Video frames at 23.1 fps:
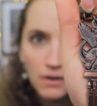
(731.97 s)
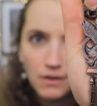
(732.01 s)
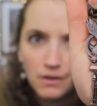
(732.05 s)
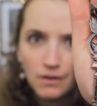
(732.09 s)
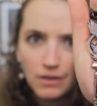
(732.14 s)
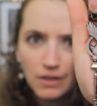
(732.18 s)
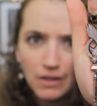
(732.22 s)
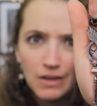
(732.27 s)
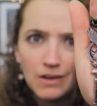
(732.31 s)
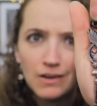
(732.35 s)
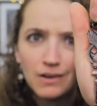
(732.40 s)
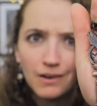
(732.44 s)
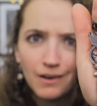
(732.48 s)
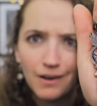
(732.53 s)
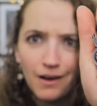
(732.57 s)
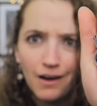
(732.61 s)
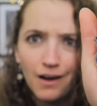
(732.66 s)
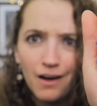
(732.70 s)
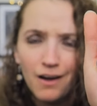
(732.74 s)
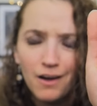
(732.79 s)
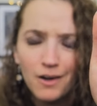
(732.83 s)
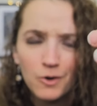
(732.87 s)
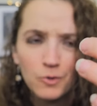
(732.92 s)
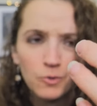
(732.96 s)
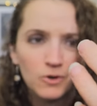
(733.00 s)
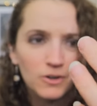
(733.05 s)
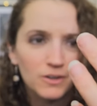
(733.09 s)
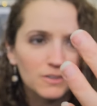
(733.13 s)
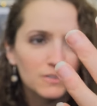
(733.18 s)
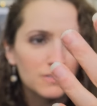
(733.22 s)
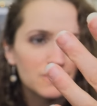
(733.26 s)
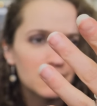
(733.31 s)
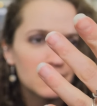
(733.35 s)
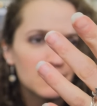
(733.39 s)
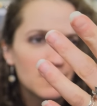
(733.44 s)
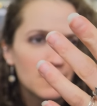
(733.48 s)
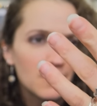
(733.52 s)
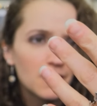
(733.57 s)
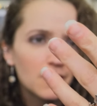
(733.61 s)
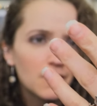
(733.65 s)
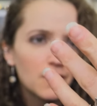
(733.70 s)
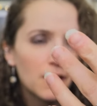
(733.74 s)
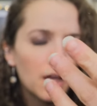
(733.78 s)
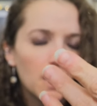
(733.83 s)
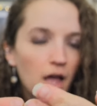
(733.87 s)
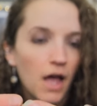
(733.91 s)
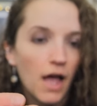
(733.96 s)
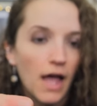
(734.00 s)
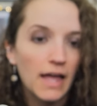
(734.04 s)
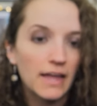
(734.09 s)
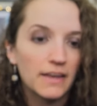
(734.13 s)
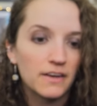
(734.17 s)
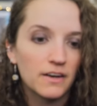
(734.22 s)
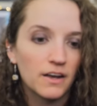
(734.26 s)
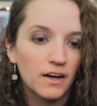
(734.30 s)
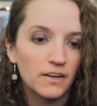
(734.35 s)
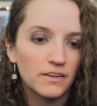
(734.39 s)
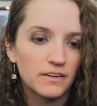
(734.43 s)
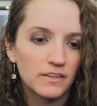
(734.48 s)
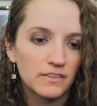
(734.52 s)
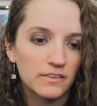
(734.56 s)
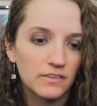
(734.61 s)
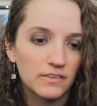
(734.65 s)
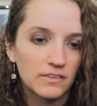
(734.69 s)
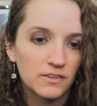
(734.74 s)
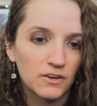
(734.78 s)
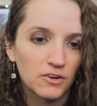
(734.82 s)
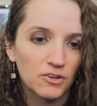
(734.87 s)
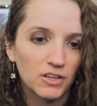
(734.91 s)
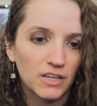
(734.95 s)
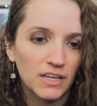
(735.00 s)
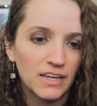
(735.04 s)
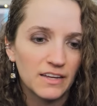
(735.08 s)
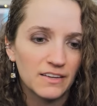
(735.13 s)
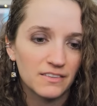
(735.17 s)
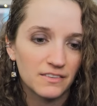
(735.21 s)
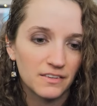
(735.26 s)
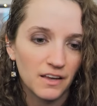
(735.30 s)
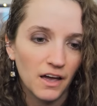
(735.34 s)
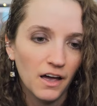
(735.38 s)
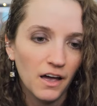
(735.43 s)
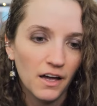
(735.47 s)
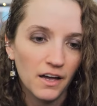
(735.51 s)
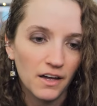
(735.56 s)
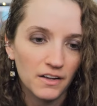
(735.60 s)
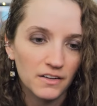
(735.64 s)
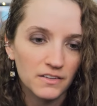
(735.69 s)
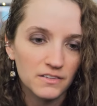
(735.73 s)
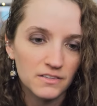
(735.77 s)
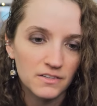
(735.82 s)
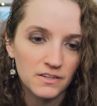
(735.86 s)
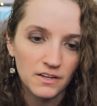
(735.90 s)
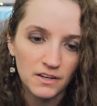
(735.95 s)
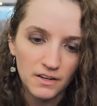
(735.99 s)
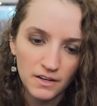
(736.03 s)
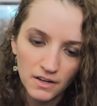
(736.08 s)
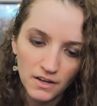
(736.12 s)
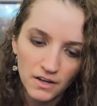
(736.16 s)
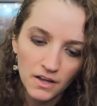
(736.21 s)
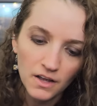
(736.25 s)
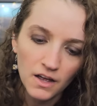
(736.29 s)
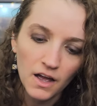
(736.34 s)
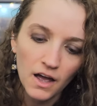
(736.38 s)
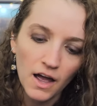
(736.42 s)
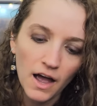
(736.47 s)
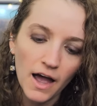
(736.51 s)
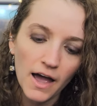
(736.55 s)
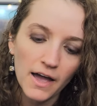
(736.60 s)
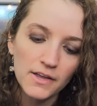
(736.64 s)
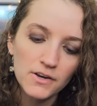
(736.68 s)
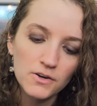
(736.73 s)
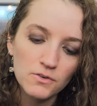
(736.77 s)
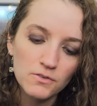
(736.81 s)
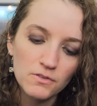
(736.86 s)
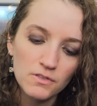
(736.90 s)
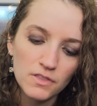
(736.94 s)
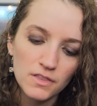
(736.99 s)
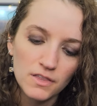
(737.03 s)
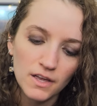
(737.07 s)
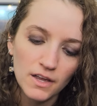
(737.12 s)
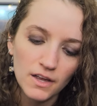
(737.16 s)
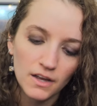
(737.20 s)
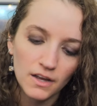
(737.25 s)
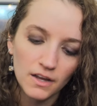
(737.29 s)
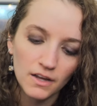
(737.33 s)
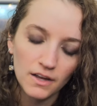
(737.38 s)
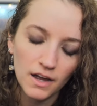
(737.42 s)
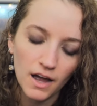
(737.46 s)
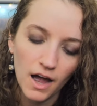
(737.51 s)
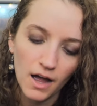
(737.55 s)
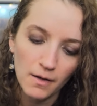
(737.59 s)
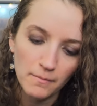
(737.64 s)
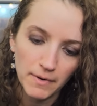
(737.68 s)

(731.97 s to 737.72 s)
a key to Hogwarts and not necessarily his hut. I think.